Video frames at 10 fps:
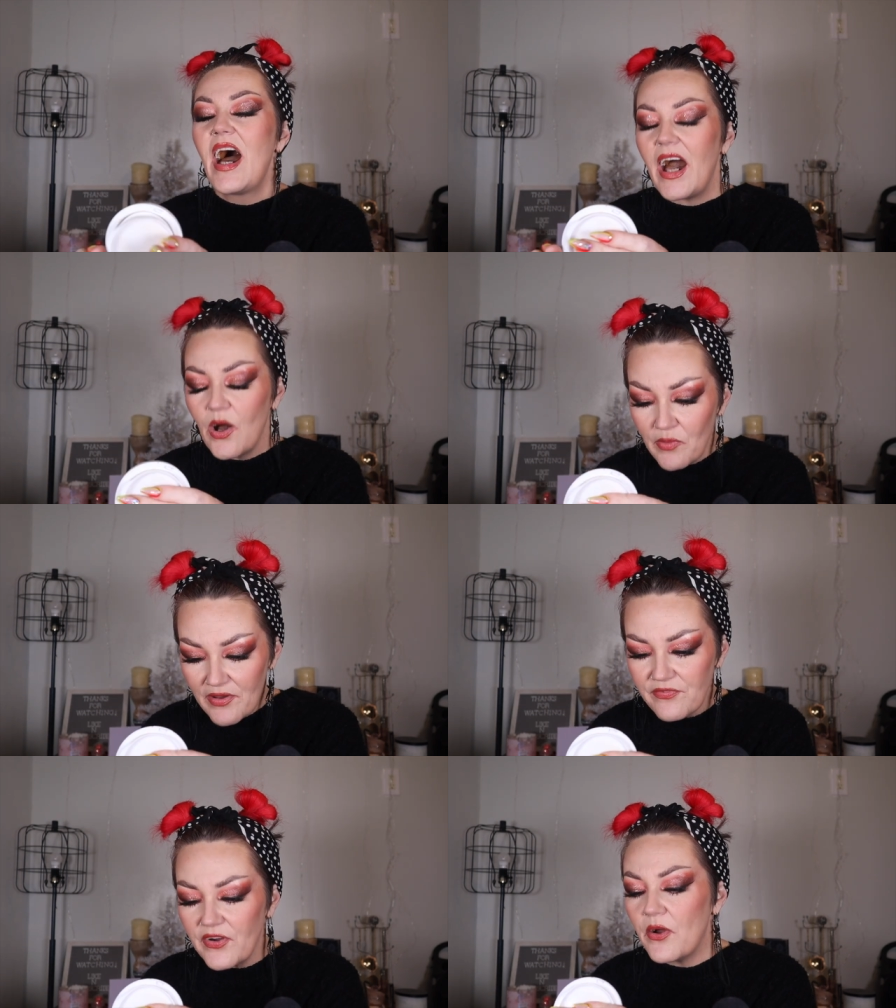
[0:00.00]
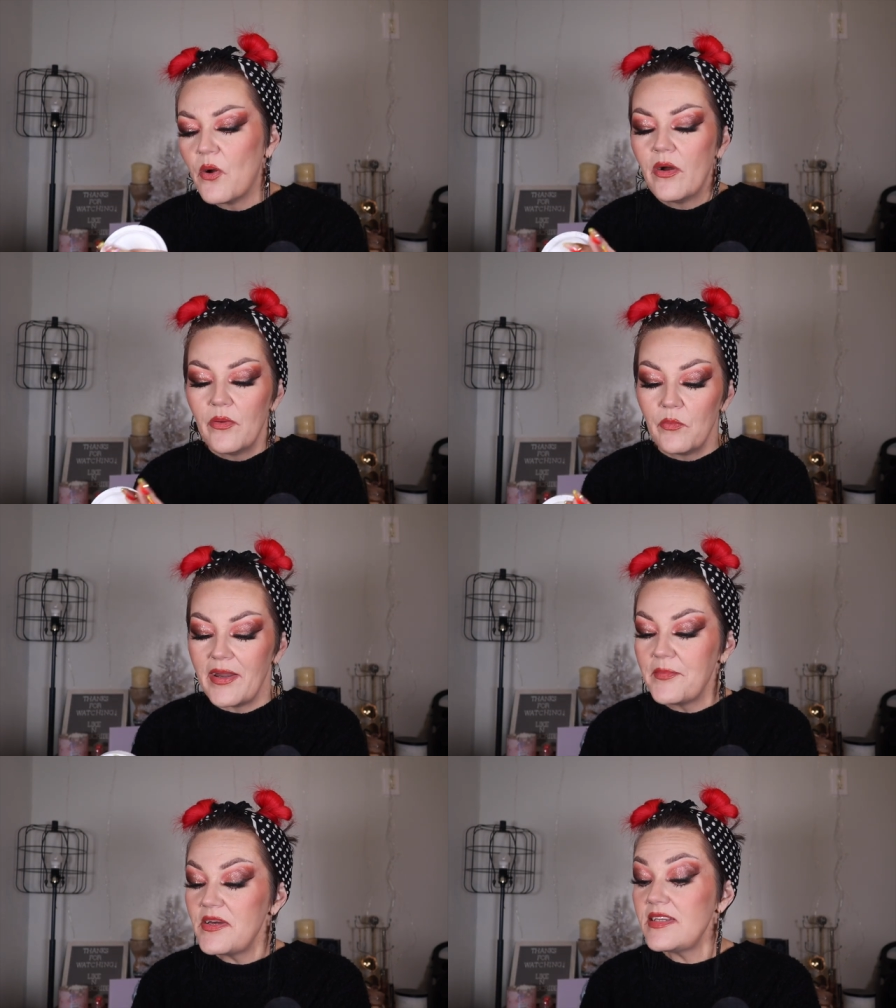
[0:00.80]
However, what
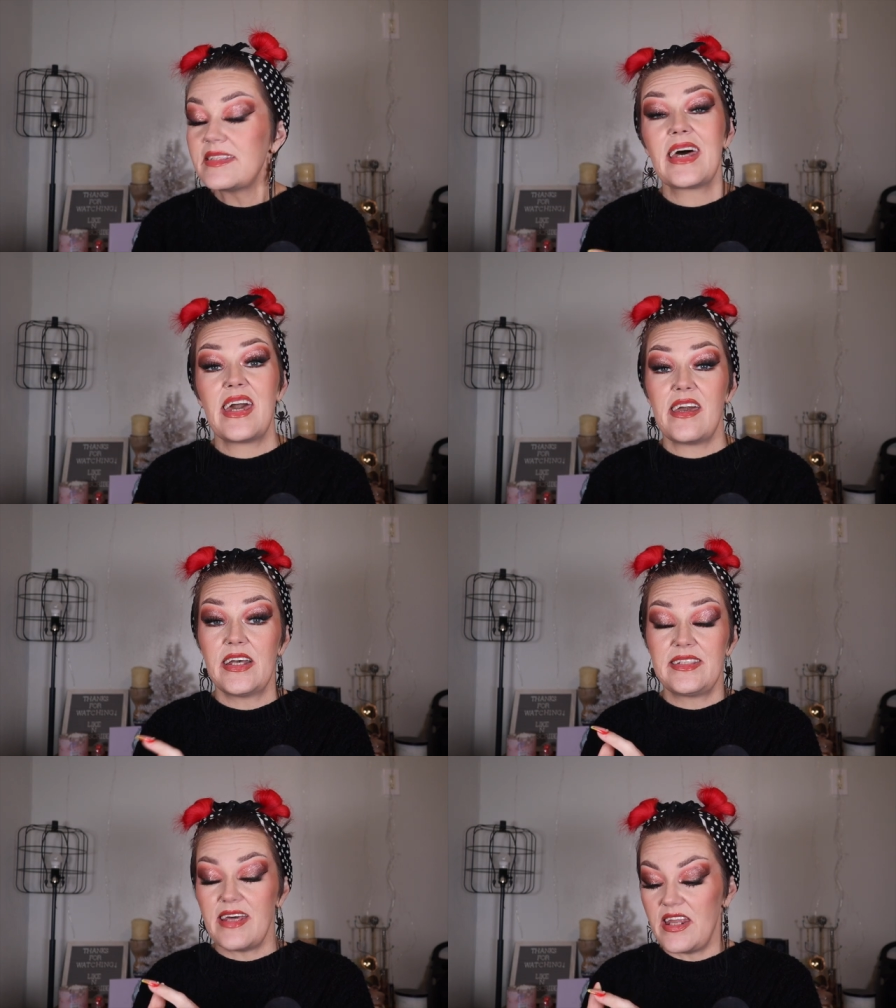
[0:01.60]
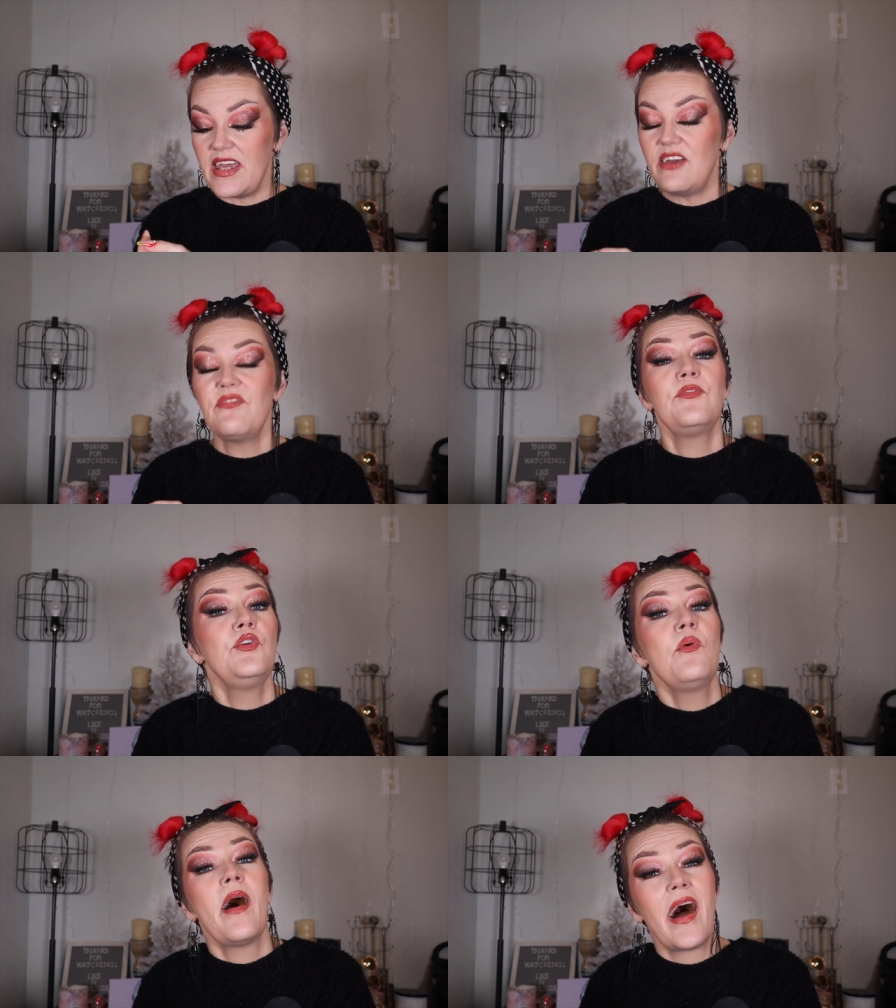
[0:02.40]
I'm going to say is that if
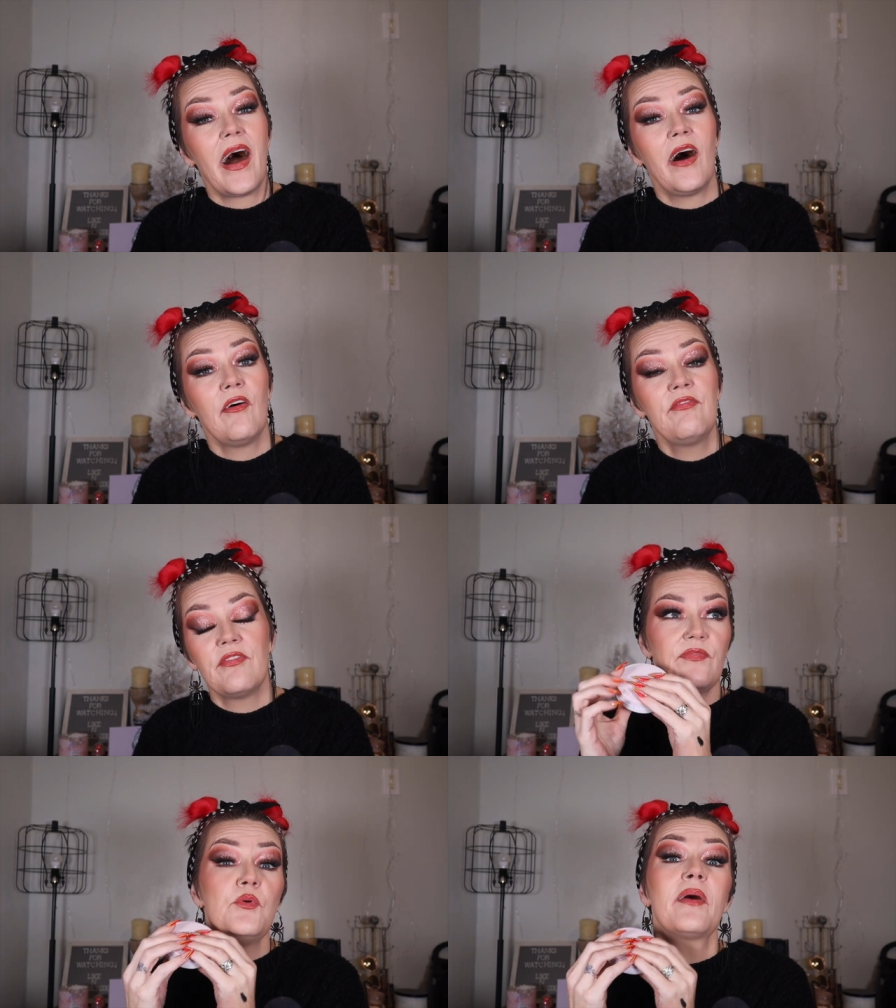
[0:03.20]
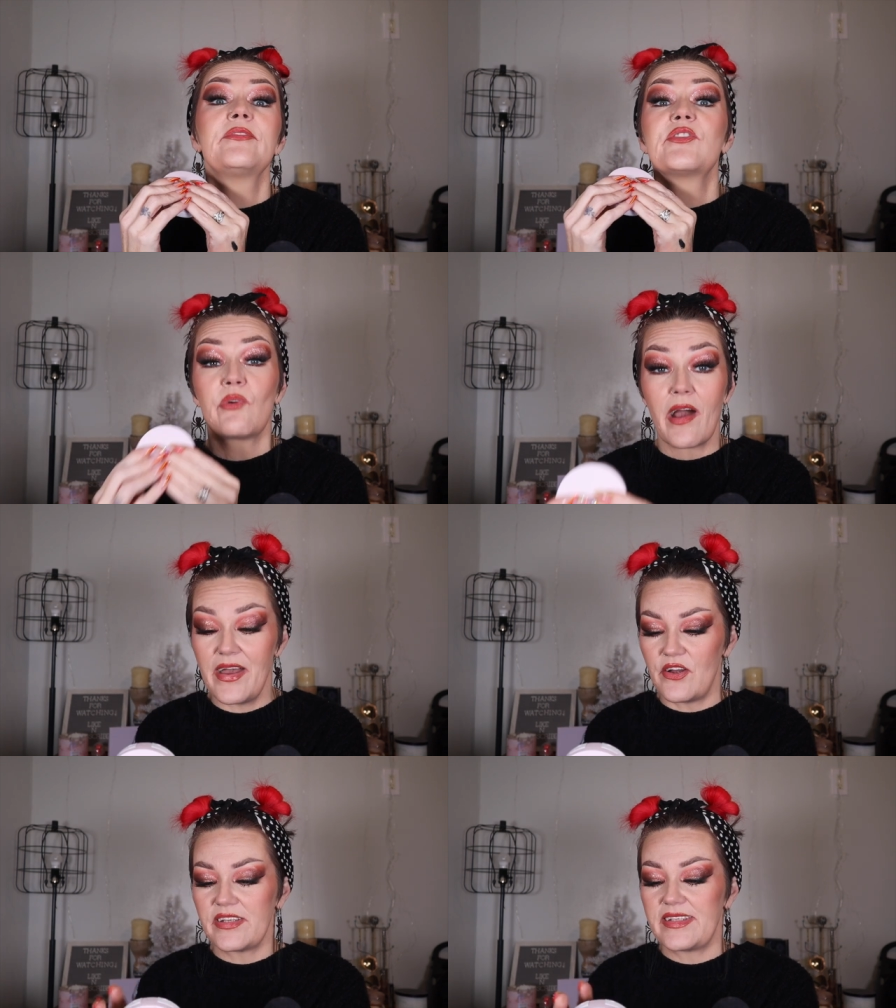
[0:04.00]
you have, if you have
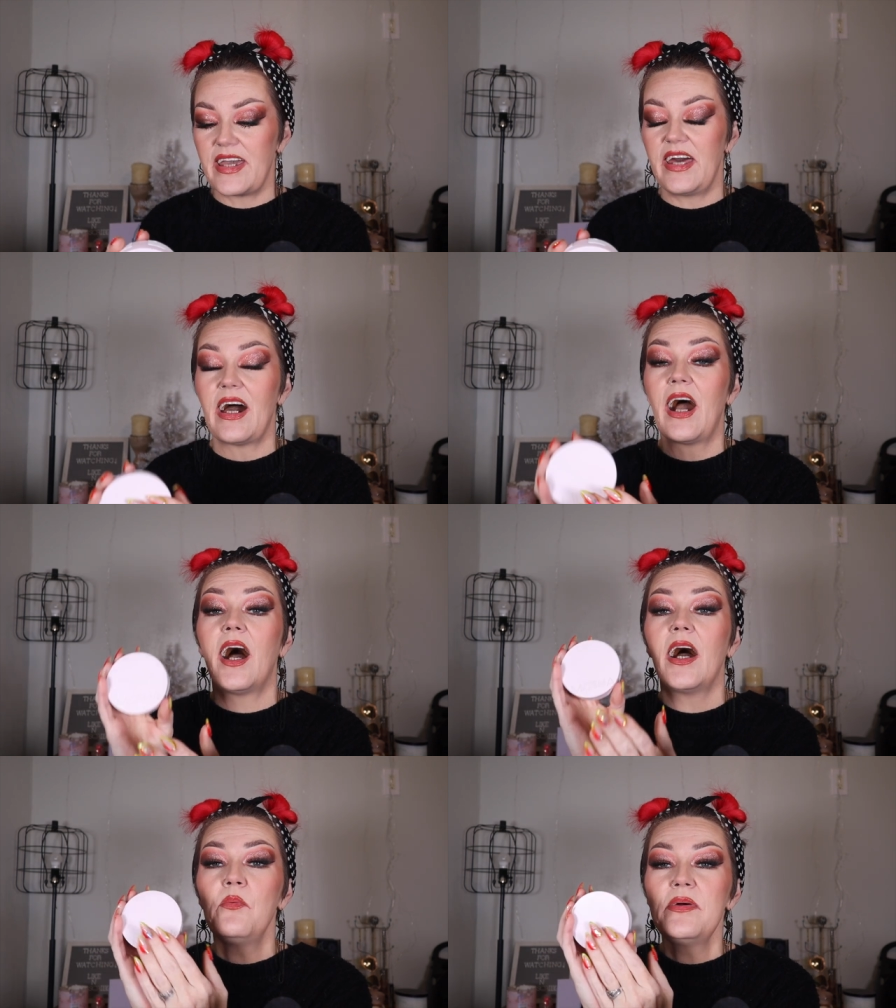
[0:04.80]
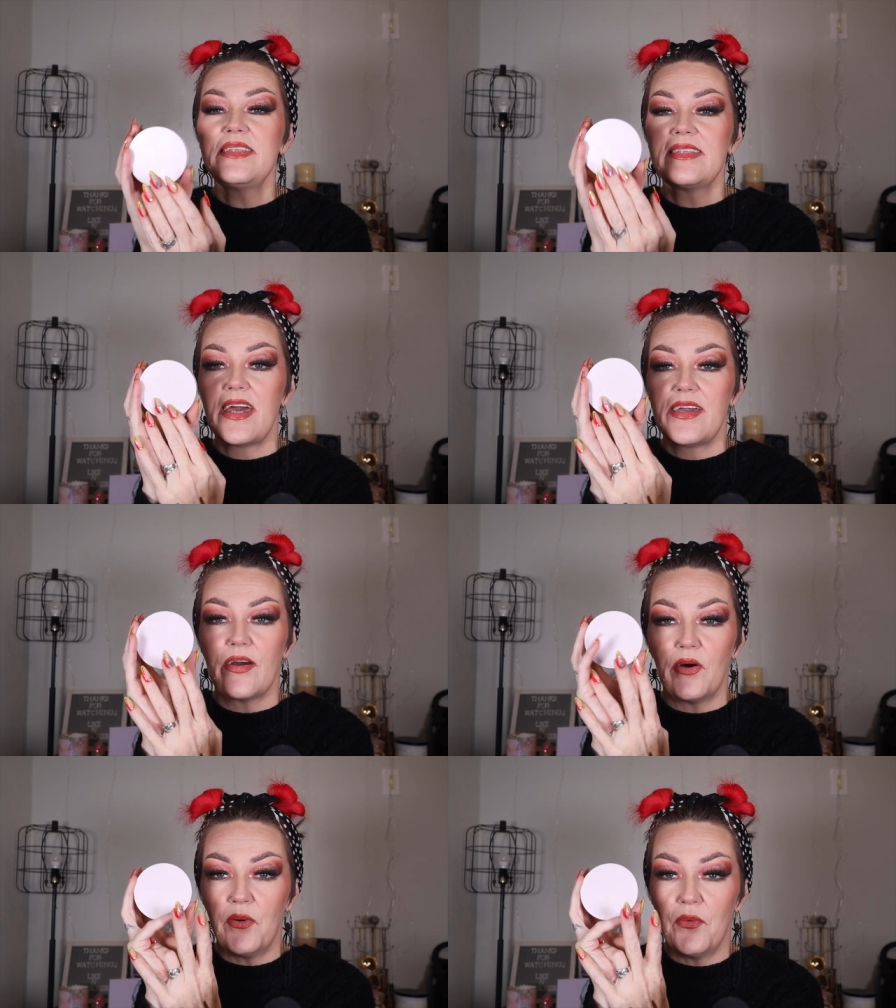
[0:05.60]
drier skin, I would say
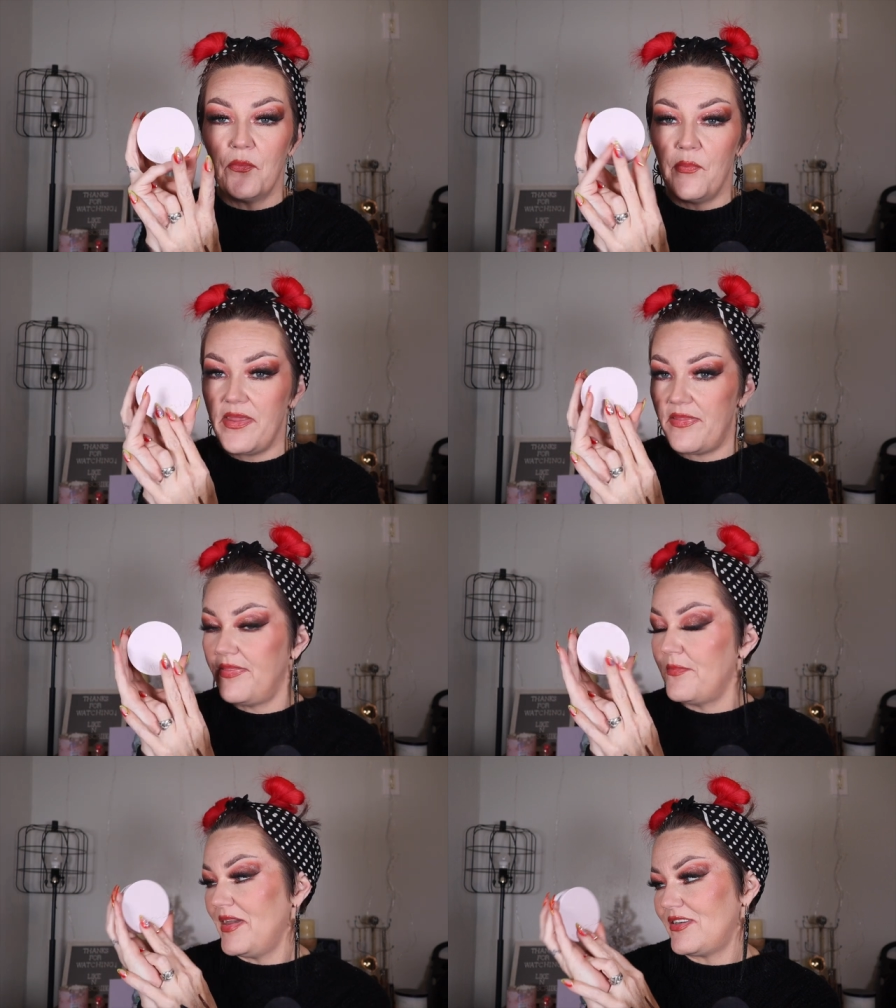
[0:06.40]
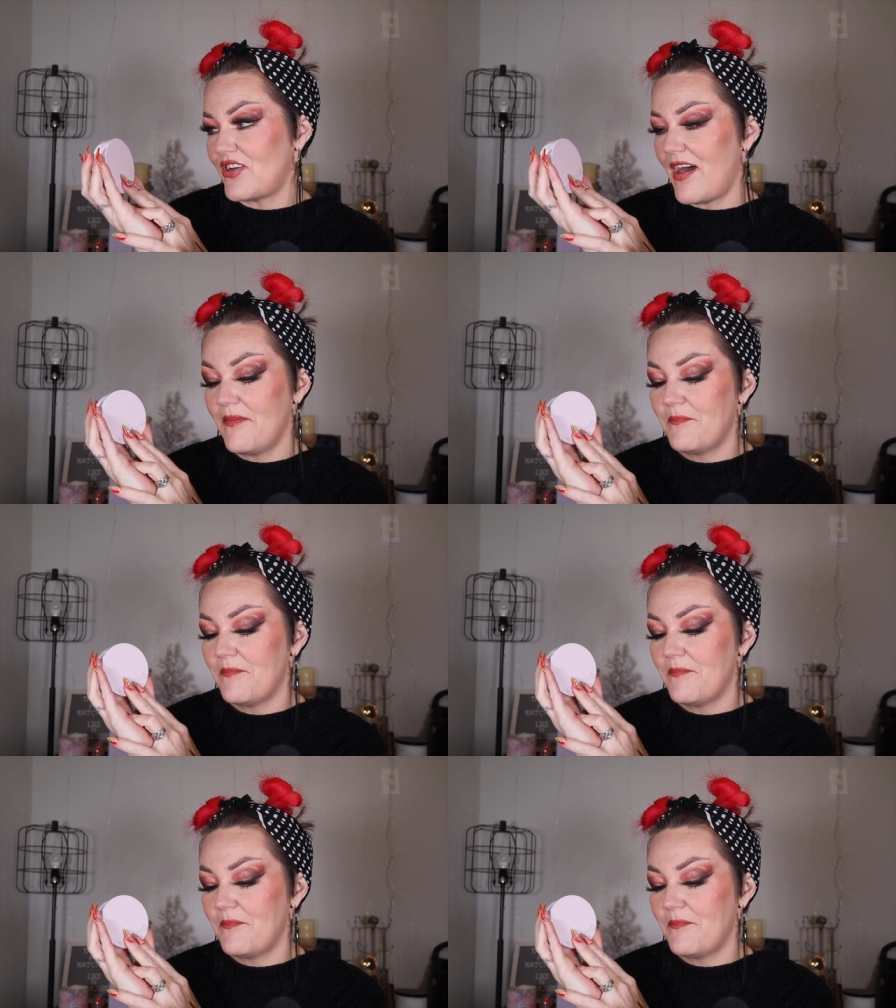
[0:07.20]
go with the Missha.